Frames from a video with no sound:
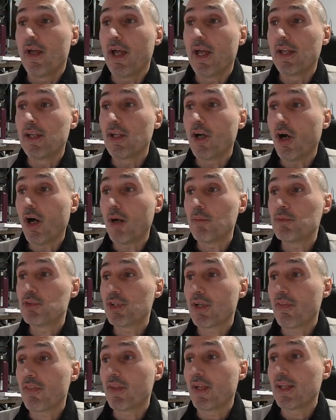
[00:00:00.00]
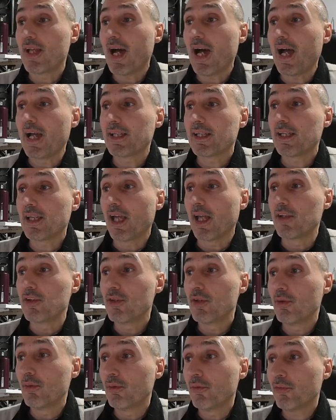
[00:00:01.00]
an object that I can
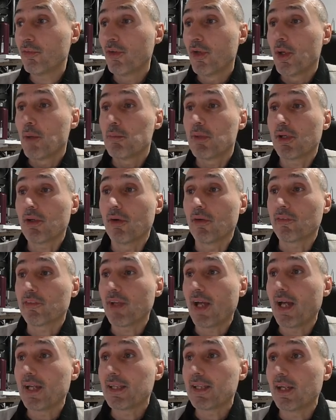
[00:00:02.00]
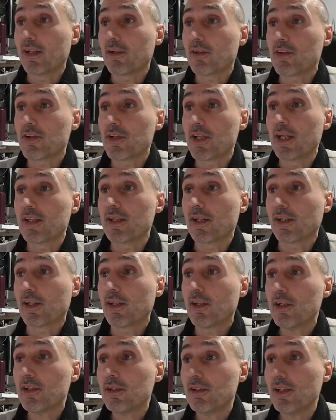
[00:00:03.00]
use because I can create a
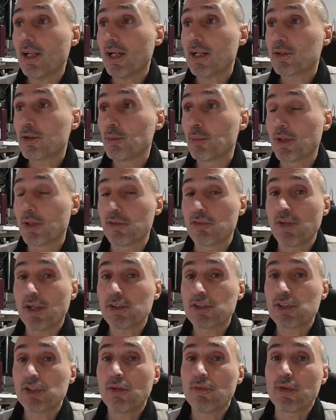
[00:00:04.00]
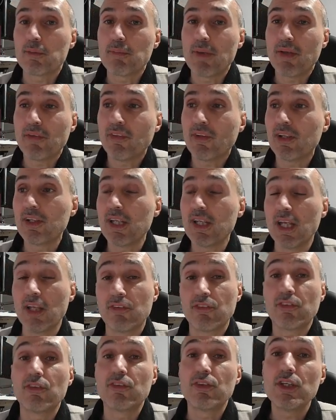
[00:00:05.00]
kernel argument function that basically
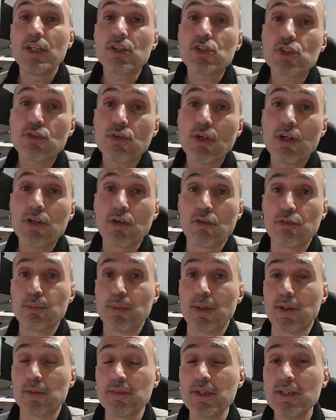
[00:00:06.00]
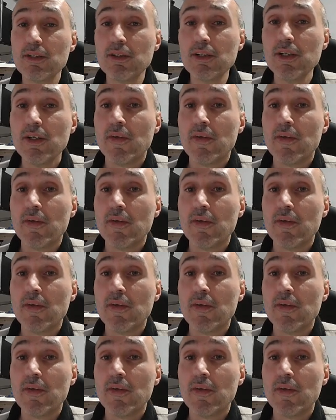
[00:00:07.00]
is a dictionary of parameter.